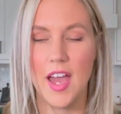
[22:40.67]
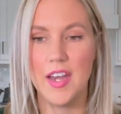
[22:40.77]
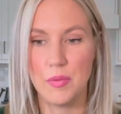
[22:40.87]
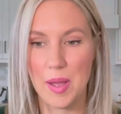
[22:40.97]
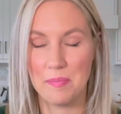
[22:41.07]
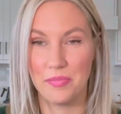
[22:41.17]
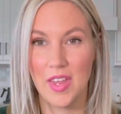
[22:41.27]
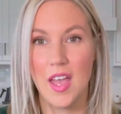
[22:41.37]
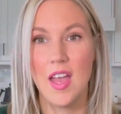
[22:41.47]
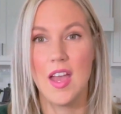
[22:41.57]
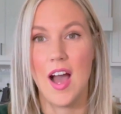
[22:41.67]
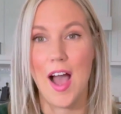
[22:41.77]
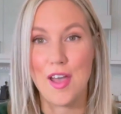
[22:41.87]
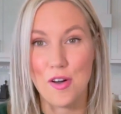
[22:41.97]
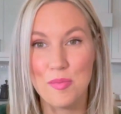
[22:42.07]
Anyway,
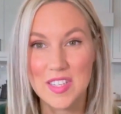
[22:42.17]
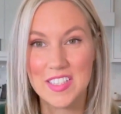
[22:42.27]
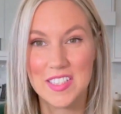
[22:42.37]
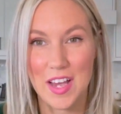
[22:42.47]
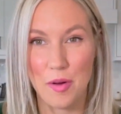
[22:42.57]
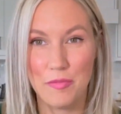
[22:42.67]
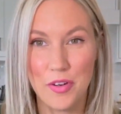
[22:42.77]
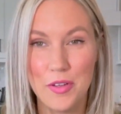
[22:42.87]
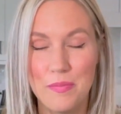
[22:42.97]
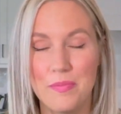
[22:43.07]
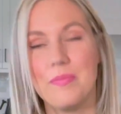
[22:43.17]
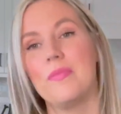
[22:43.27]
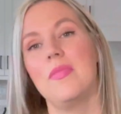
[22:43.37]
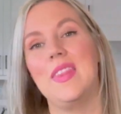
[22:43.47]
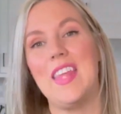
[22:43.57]
I hope this is helpful.
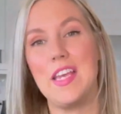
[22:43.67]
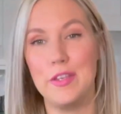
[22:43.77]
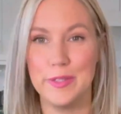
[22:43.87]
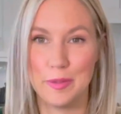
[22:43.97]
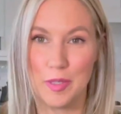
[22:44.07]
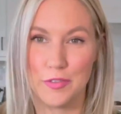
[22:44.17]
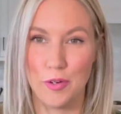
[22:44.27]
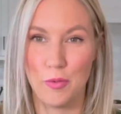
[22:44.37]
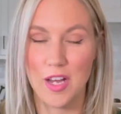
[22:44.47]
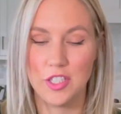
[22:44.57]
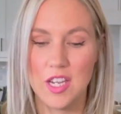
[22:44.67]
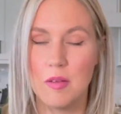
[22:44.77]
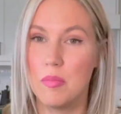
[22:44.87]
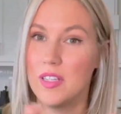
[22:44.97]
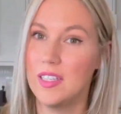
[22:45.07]
Thank you so much for
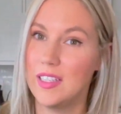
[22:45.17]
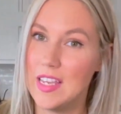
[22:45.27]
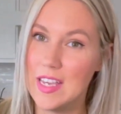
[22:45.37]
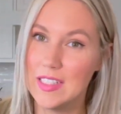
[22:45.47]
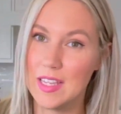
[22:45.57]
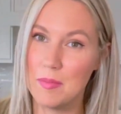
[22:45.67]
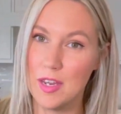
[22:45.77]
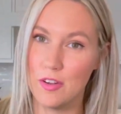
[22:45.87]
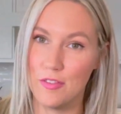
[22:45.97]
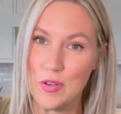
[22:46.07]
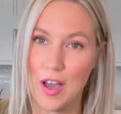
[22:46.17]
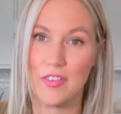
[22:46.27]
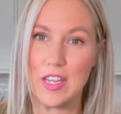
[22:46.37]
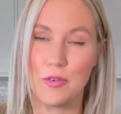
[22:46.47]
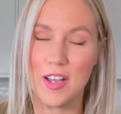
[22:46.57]
watching. Please let me know if you have
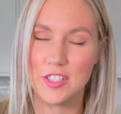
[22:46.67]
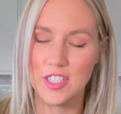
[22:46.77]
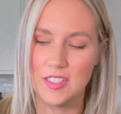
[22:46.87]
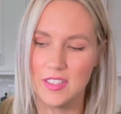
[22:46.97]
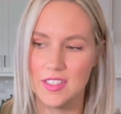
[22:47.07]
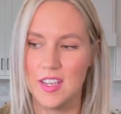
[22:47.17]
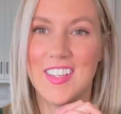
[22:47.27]
any questions.